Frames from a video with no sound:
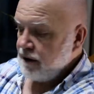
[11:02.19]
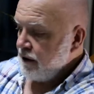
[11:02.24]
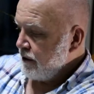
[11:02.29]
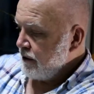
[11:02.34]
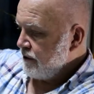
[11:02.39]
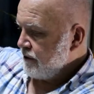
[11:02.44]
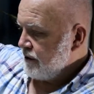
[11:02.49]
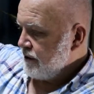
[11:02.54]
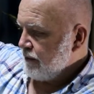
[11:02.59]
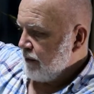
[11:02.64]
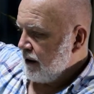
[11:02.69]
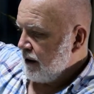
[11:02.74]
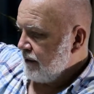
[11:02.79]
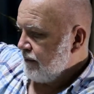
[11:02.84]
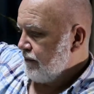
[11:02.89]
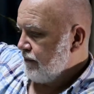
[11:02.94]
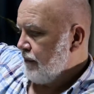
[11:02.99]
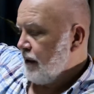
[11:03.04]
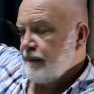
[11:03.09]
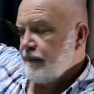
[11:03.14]
So
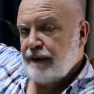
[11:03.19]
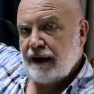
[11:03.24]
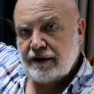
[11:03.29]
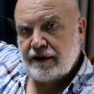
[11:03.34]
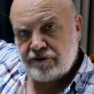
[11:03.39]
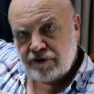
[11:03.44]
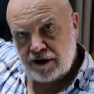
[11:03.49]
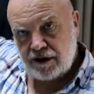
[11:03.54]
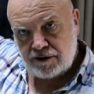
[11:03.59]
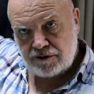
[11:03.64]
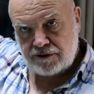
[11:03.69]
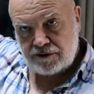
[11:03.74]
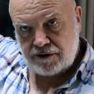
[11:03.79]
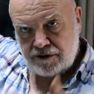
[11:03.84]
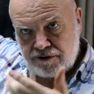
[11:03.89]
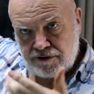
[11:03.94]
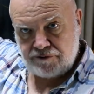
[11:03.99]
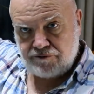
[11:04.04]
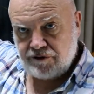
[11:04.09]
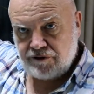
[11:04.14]
my background
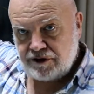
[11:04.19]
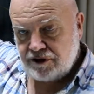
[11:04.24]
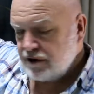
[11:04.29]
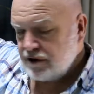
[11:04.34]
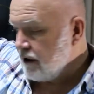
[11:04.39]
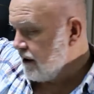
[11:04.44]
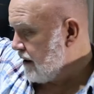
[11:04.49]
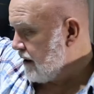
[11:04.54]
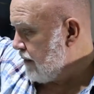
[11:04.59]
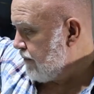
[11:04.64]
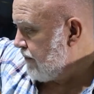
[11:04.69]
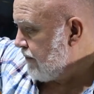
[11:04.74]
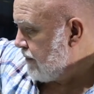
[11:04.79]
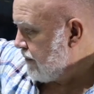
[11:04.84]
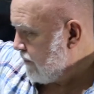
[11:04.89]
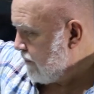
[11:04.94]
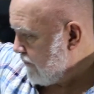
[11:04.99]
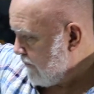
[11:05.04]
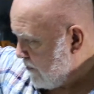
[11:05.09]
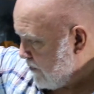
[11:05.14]
has originally come
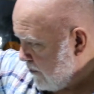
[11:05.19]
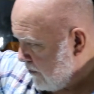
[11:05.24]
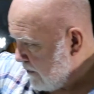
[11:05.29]
through